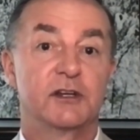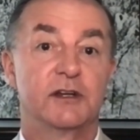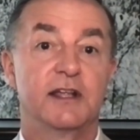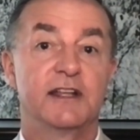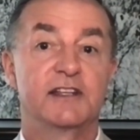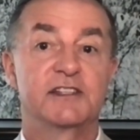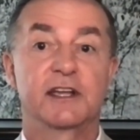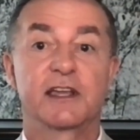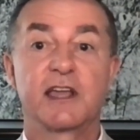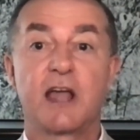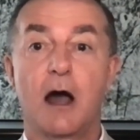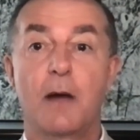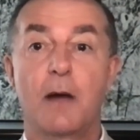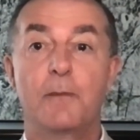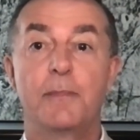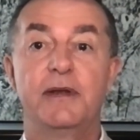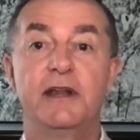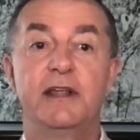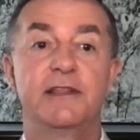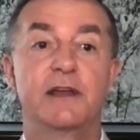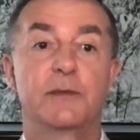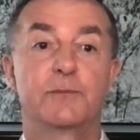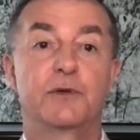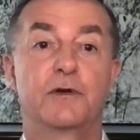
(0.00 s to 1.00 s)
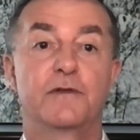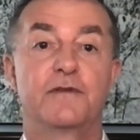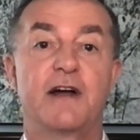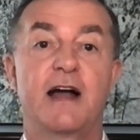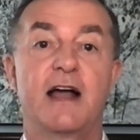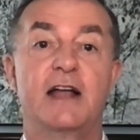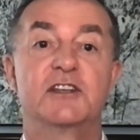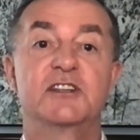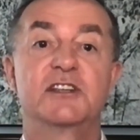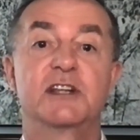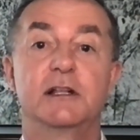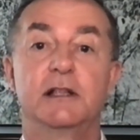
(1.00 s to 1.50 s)
It's a company that
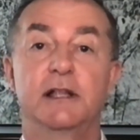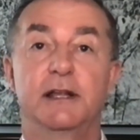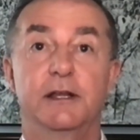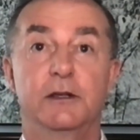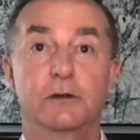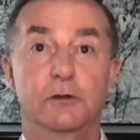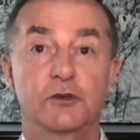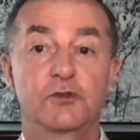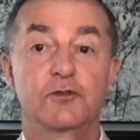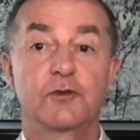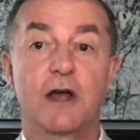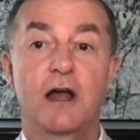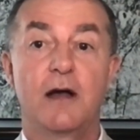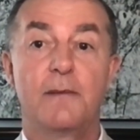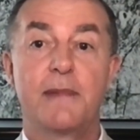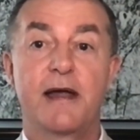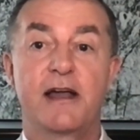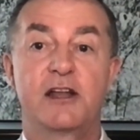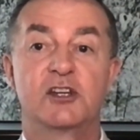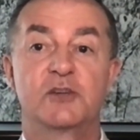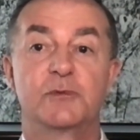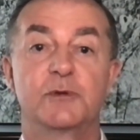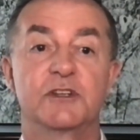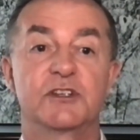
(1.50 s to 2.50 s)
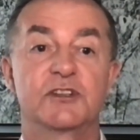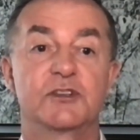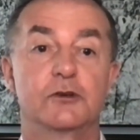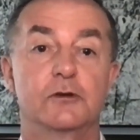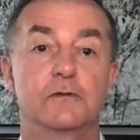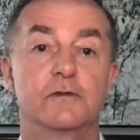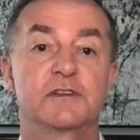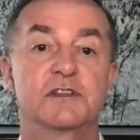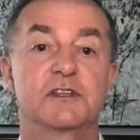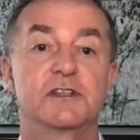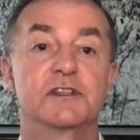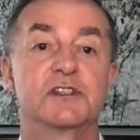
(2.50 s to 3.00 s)
provides clinical trial management
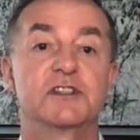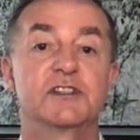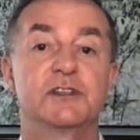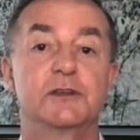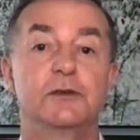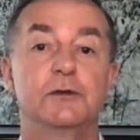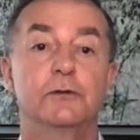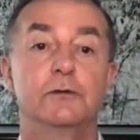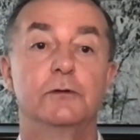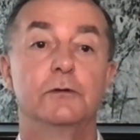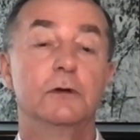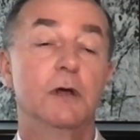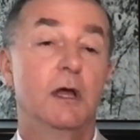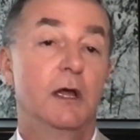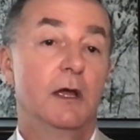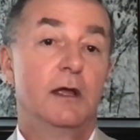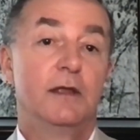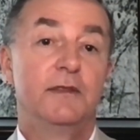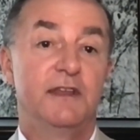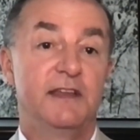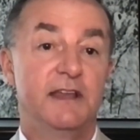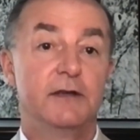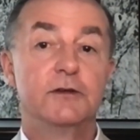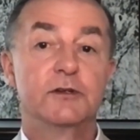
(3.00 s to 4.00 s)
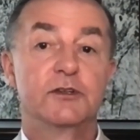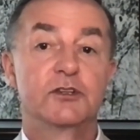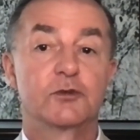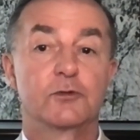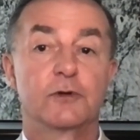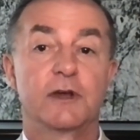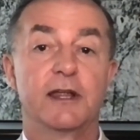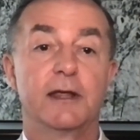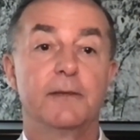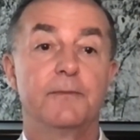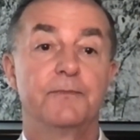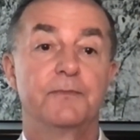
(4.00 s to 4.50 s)
services to the
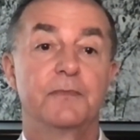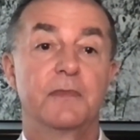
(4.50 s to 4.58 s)
industry.